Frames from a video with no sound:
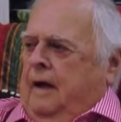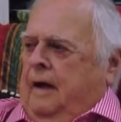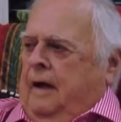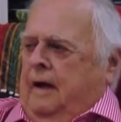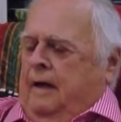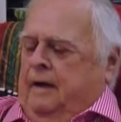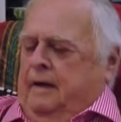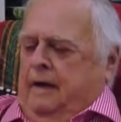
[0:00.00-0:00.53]

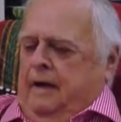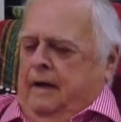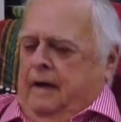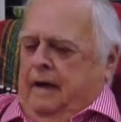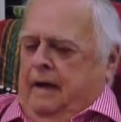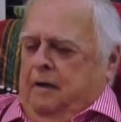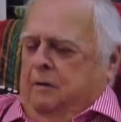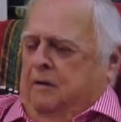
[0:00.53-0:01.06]
And he
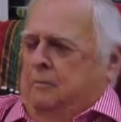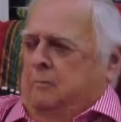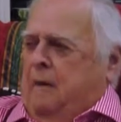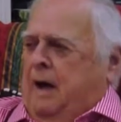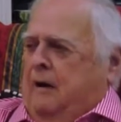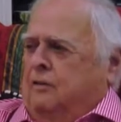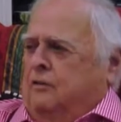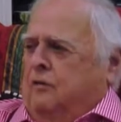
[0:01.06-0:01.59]
had a
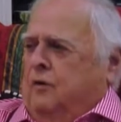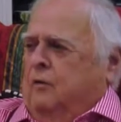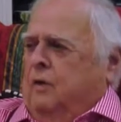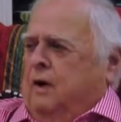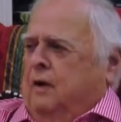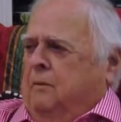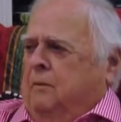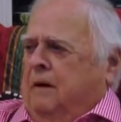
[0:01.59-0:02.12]
bouncer
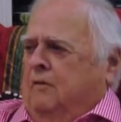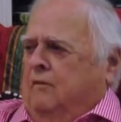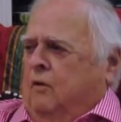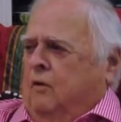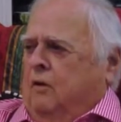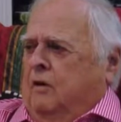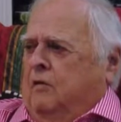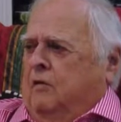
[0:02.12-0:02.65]
weighed about
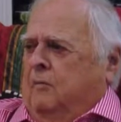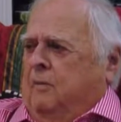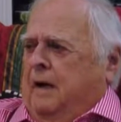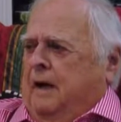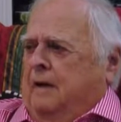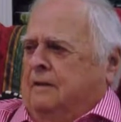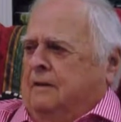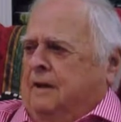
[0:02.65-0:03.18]
400
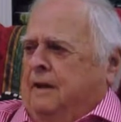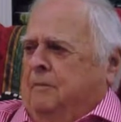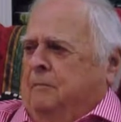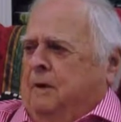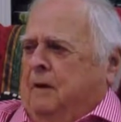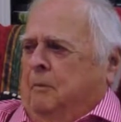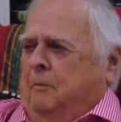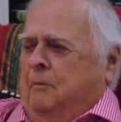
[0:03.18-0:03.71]
pounds named
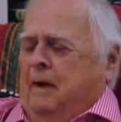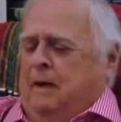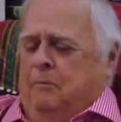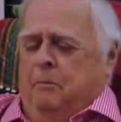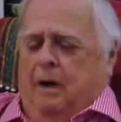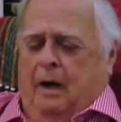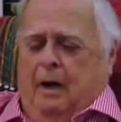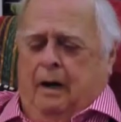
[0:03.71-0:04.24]
Bill, Big
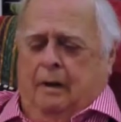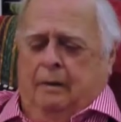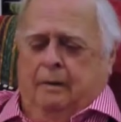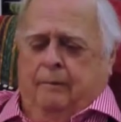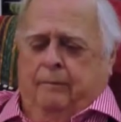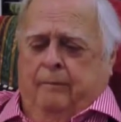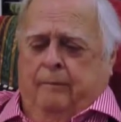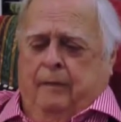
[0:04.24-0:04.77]
Brown.
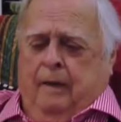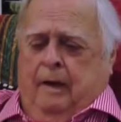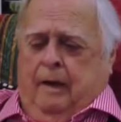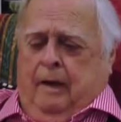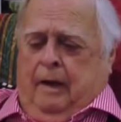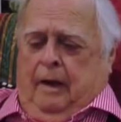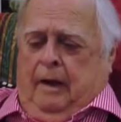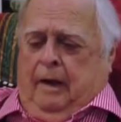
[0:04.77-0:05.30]

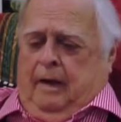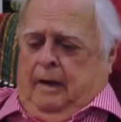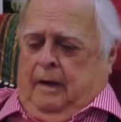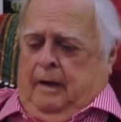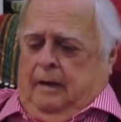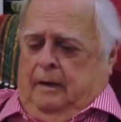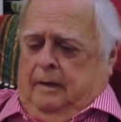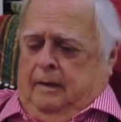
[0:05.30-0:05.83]

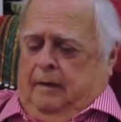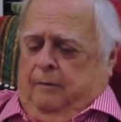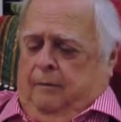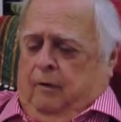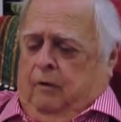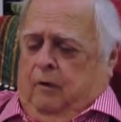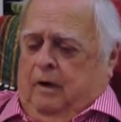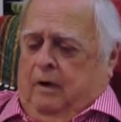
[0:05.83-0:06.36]
And uh,
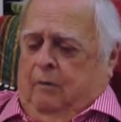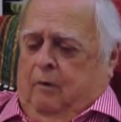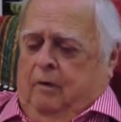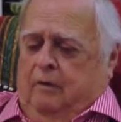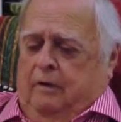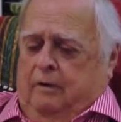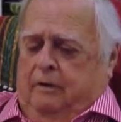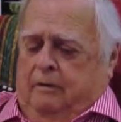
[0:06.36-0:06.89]
when I
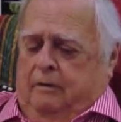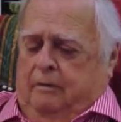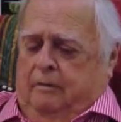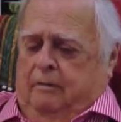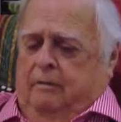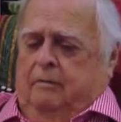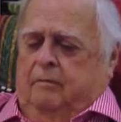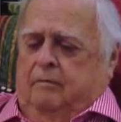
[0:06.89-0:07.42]
wanted
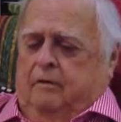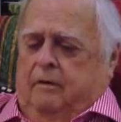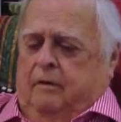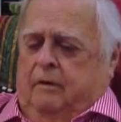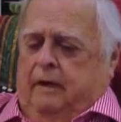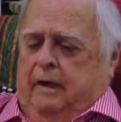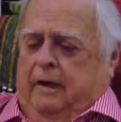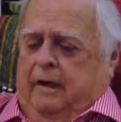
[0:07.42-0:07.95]

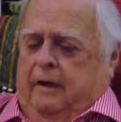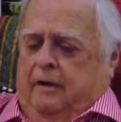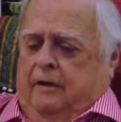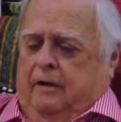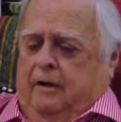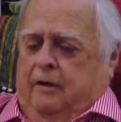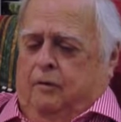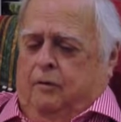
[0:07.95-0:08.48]
to get in
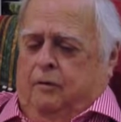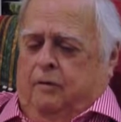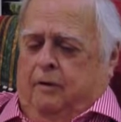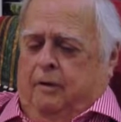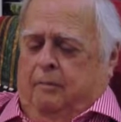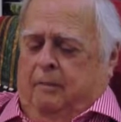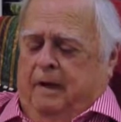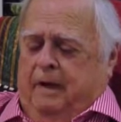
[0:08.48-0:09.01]
touch with
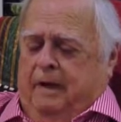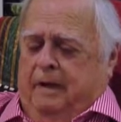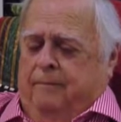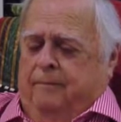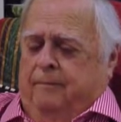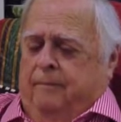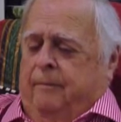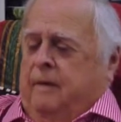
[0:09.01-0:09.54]
somebody
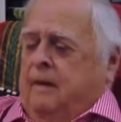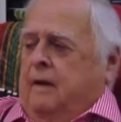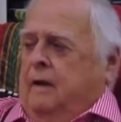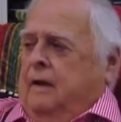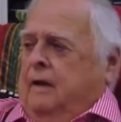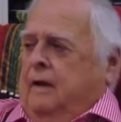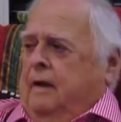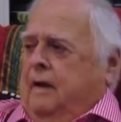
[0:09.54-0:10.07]

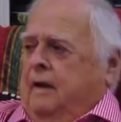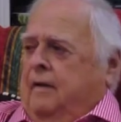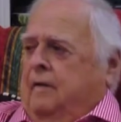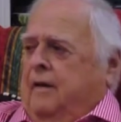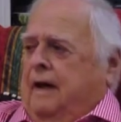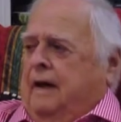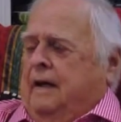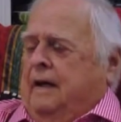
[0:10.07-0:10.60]
in
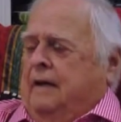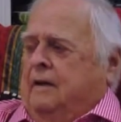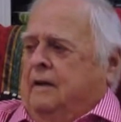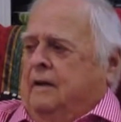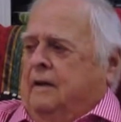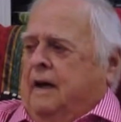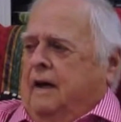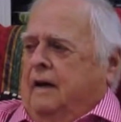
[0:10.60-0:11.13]
that end
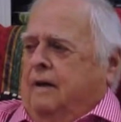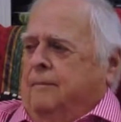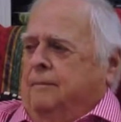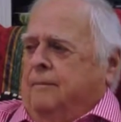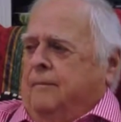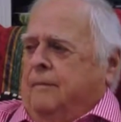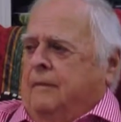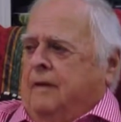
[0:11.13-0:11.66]
of town,
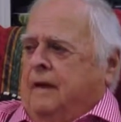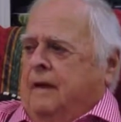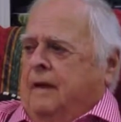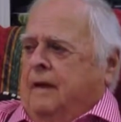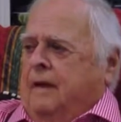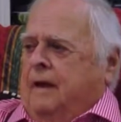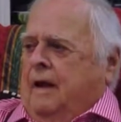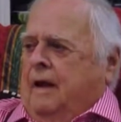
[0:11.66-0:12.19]

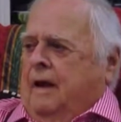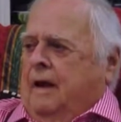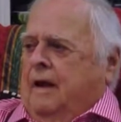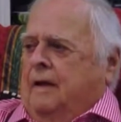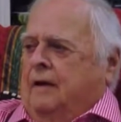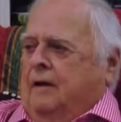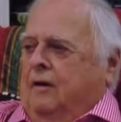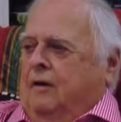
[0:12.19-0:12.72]

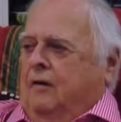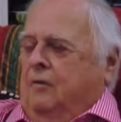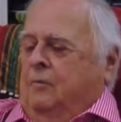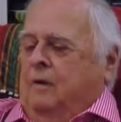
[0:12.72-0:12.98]
I'd call